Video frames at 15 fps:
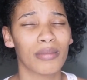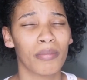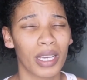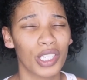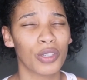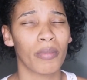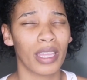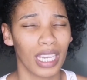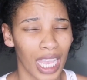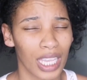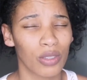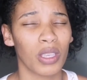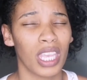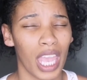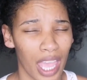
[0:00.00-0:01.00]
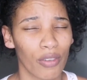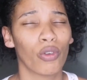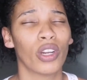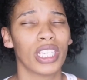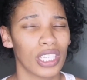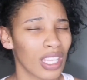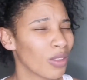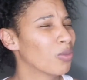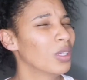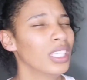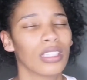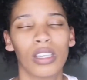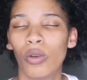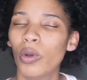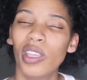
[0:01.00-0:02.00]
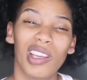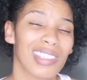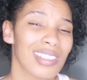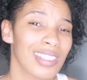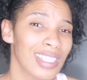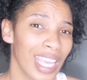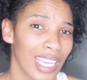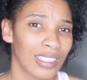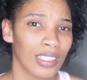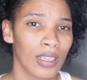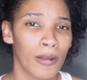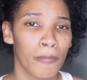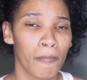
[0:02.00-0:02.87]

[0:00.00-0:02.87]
much money as we can for each other. We are set.